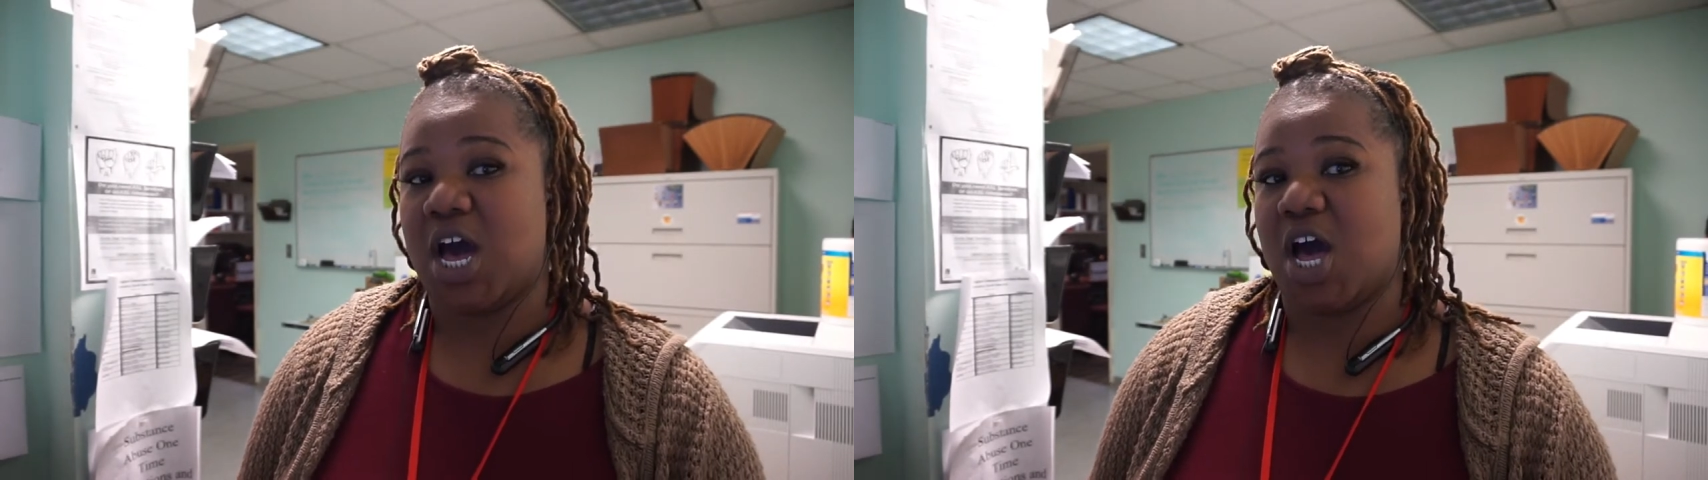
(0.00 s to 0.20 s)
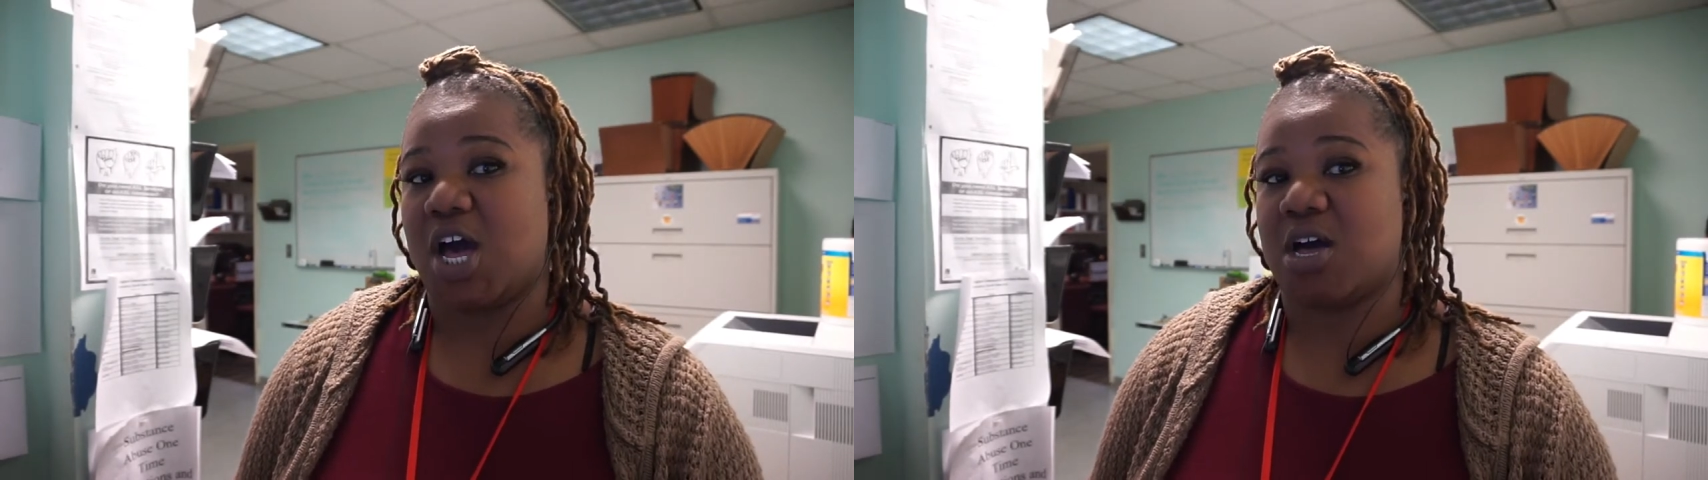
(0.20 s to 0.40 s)

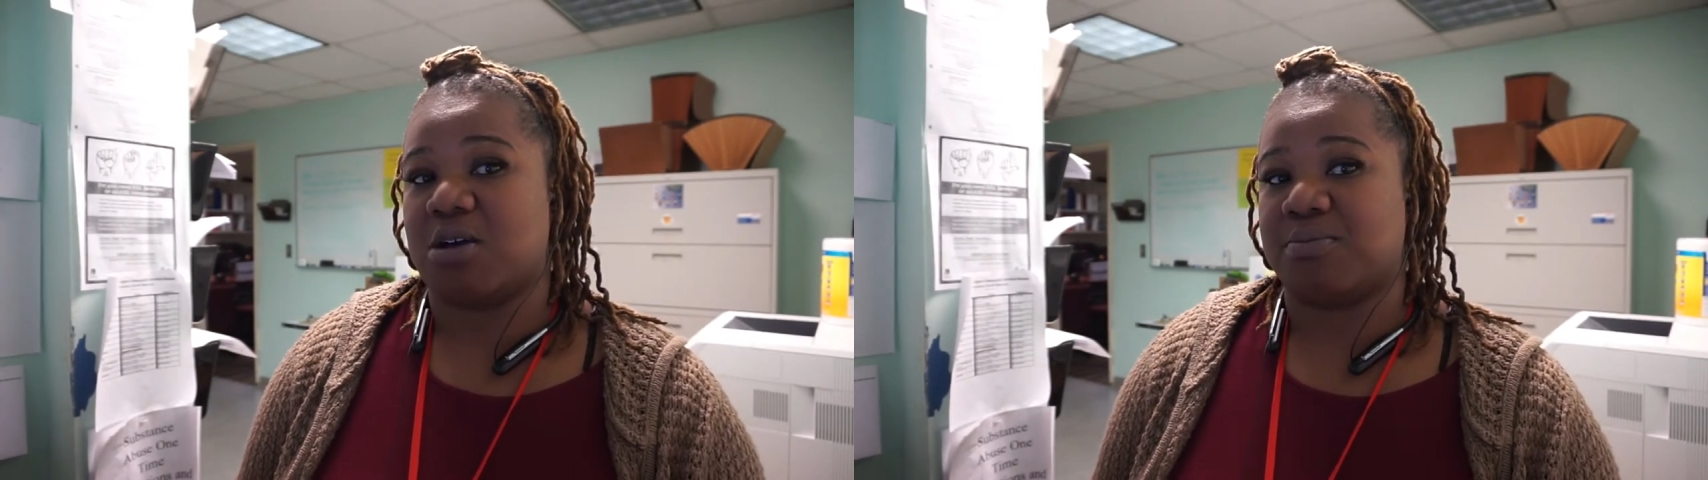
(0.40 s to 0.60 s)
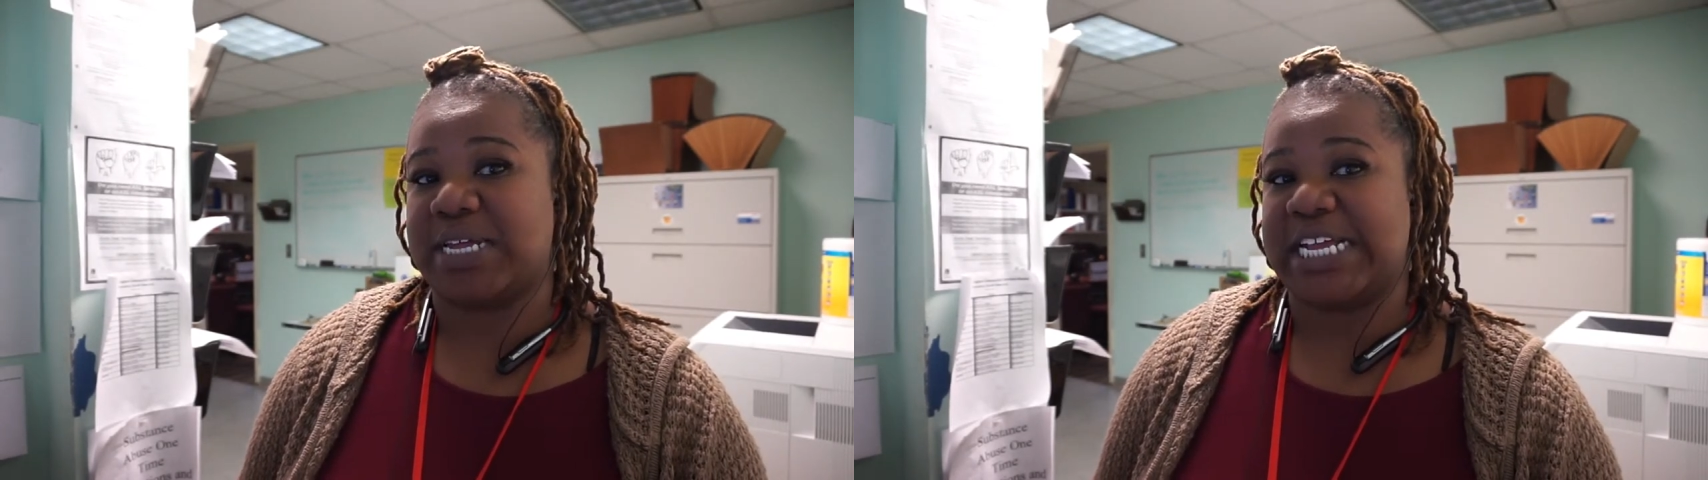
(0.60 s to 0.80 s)

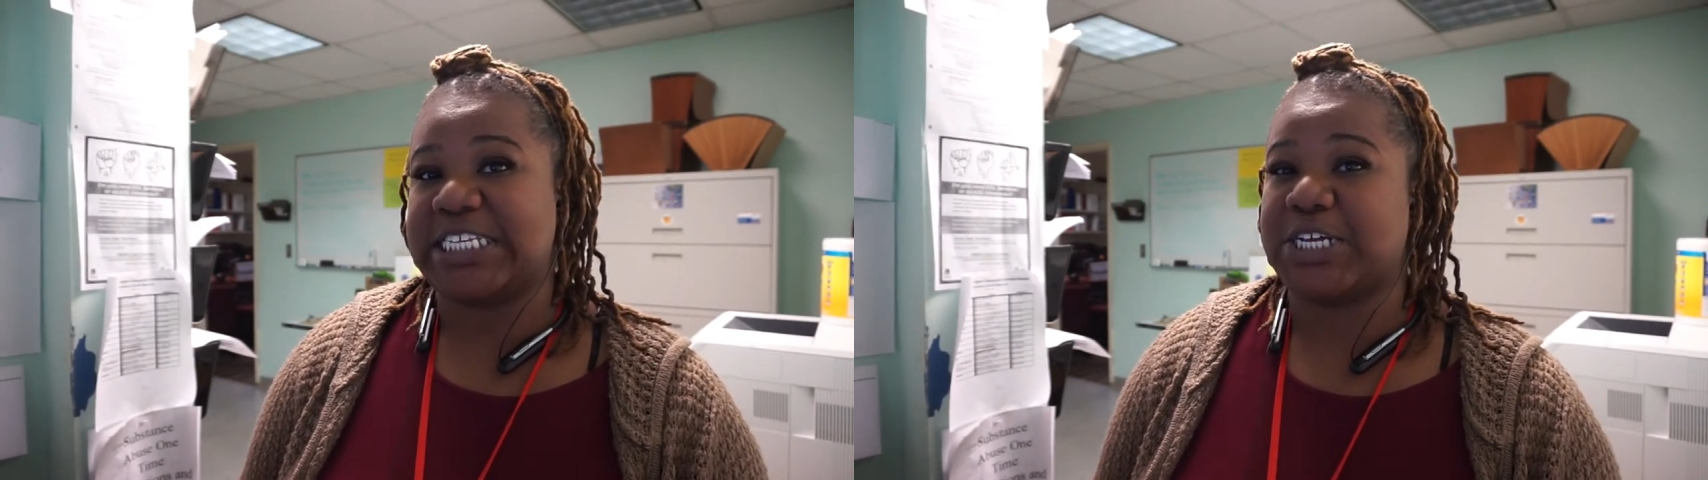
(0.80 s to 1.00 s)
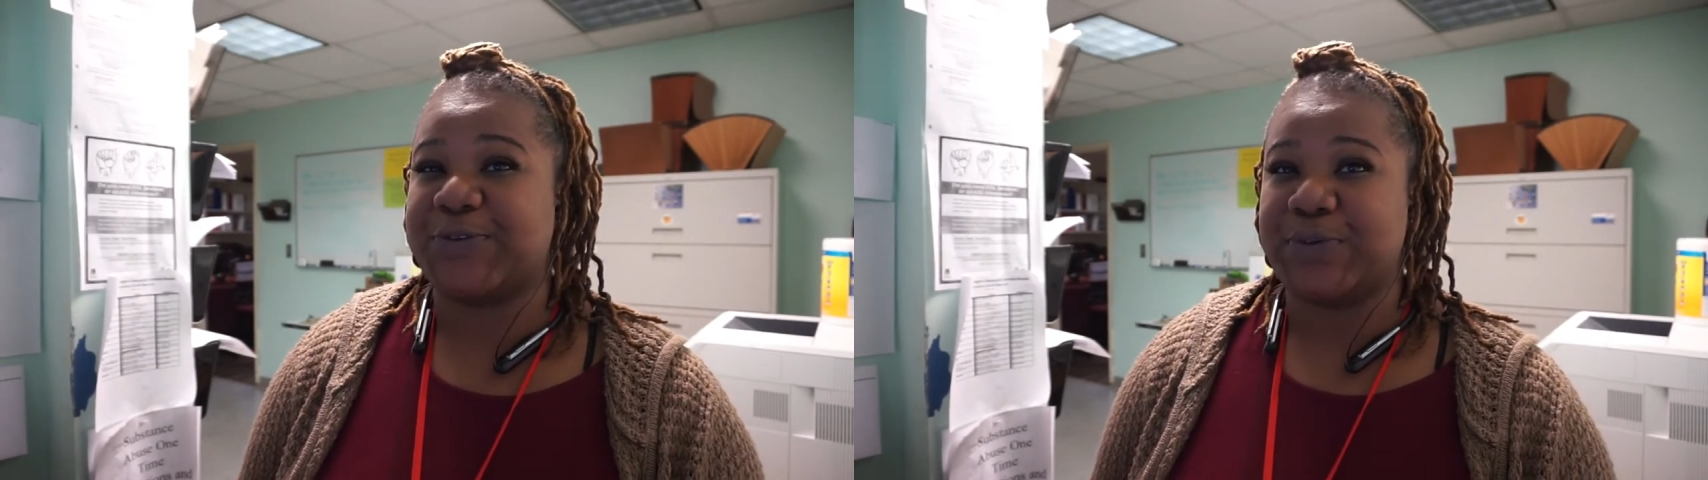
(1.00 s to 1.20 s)
And I
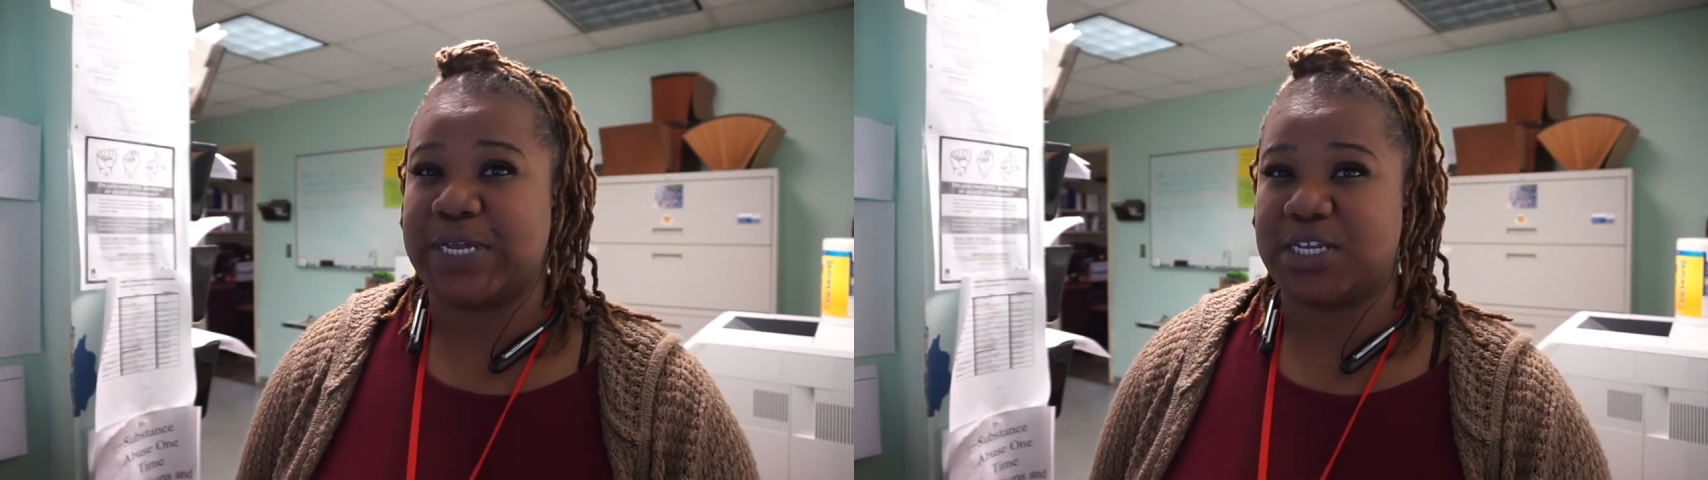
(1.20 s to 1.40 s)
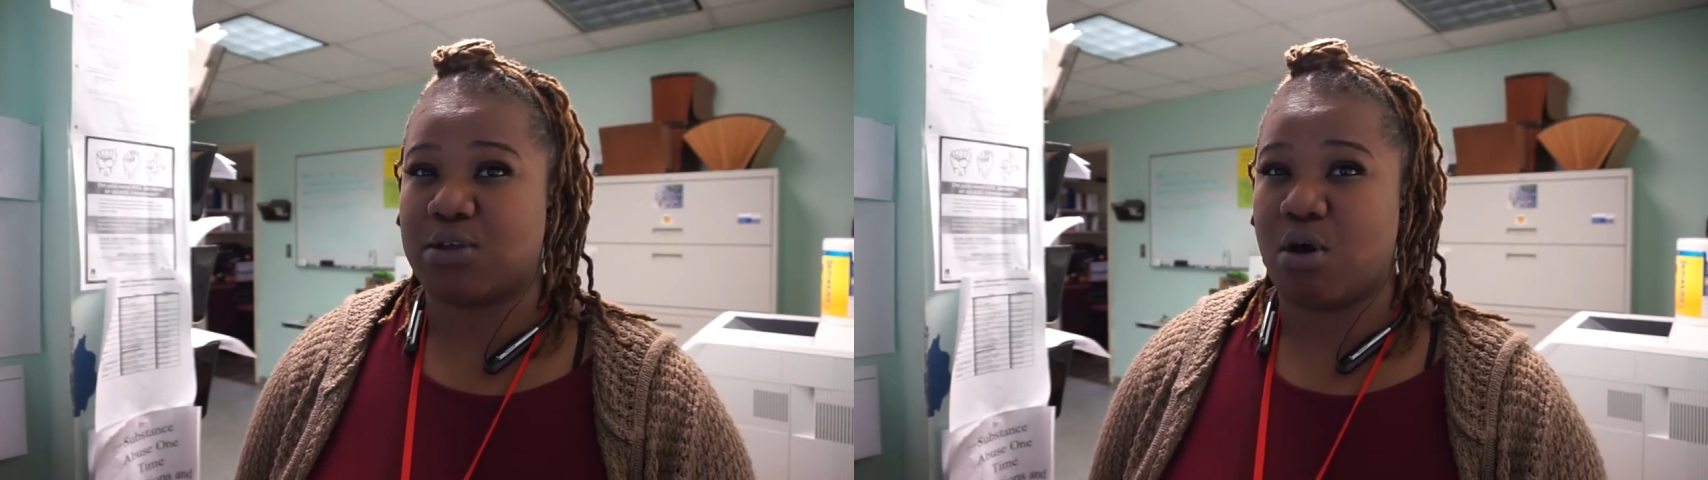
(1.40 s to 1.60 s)
took a few
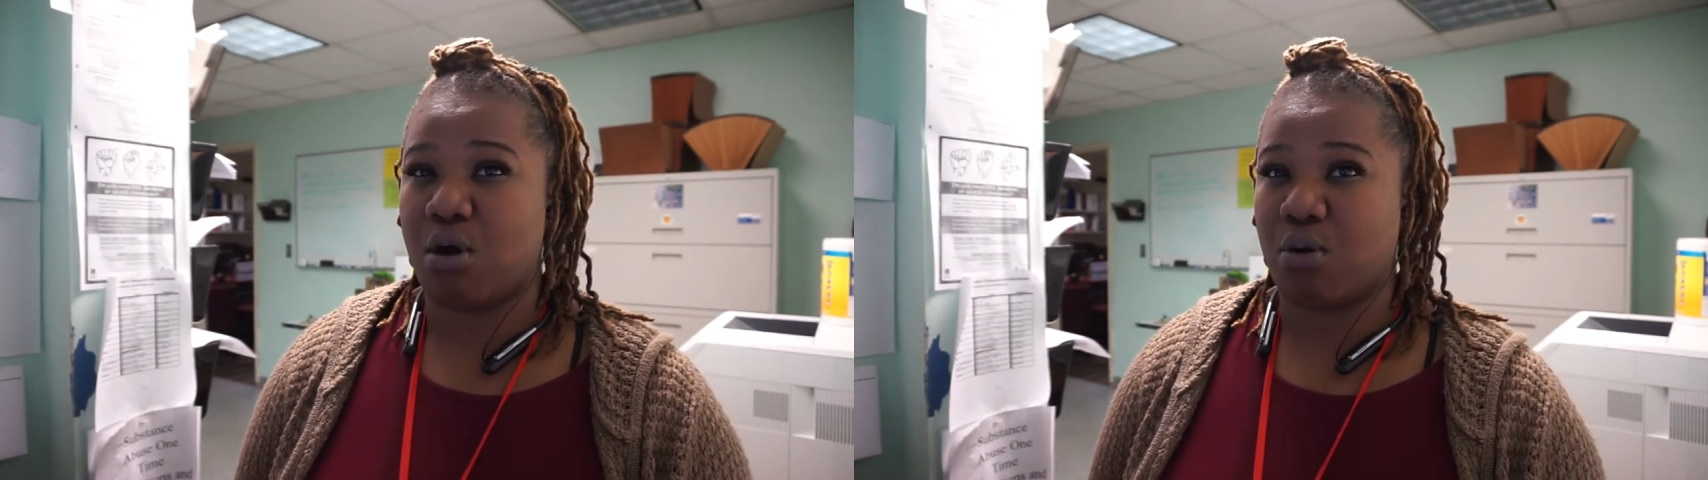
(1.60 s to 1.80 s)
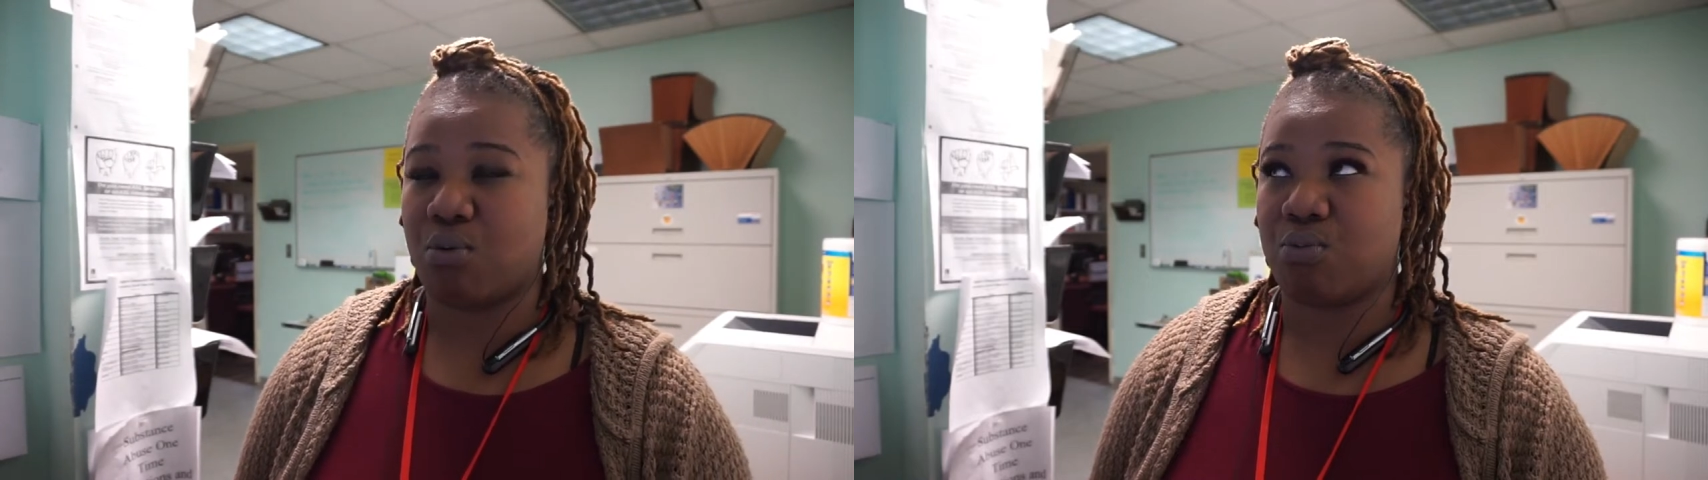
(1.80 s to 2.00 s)
days
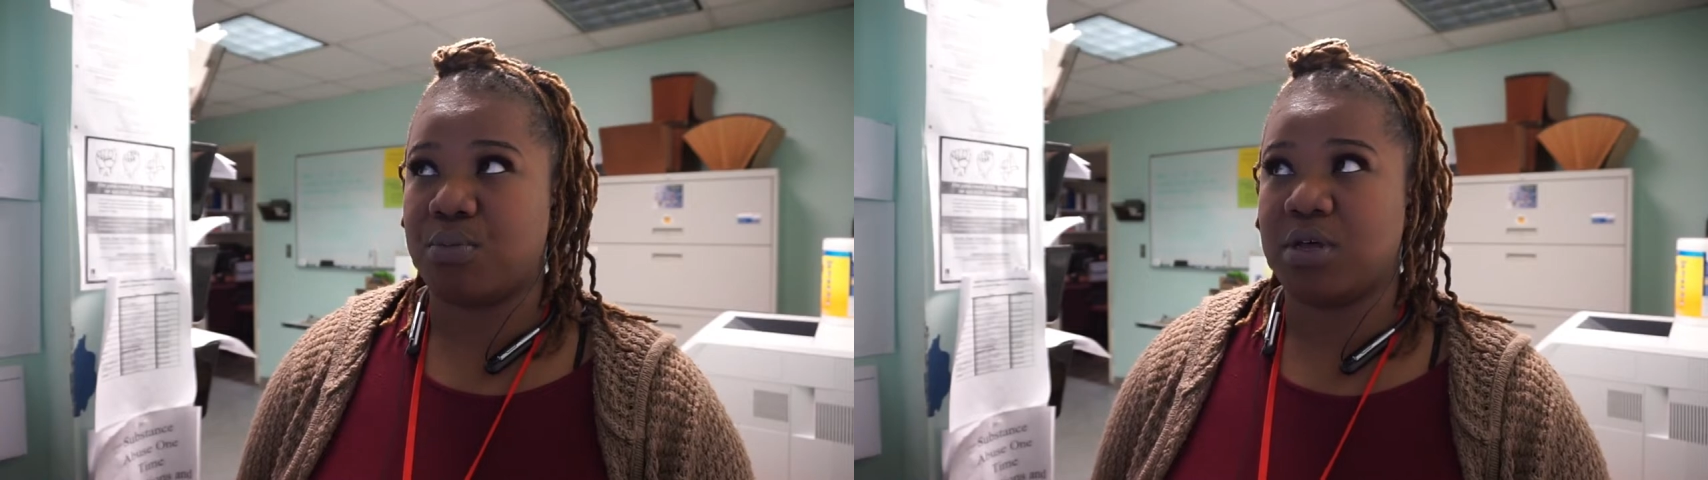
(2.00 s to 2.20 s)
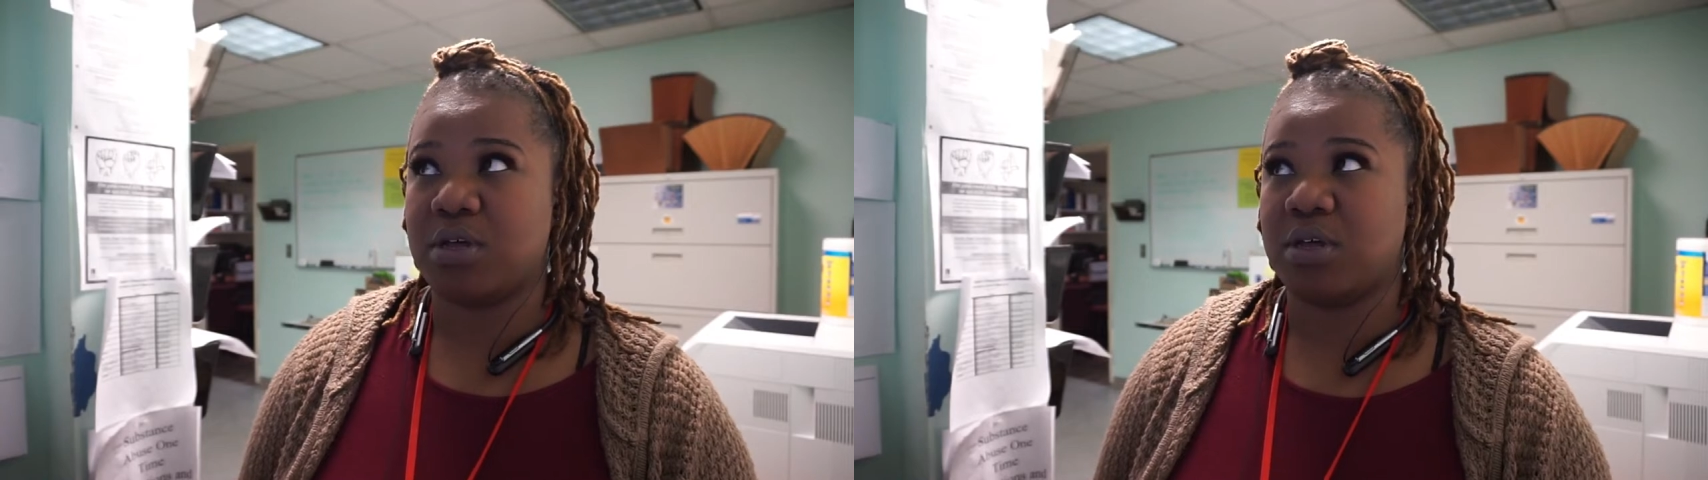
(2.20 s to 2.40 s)
home,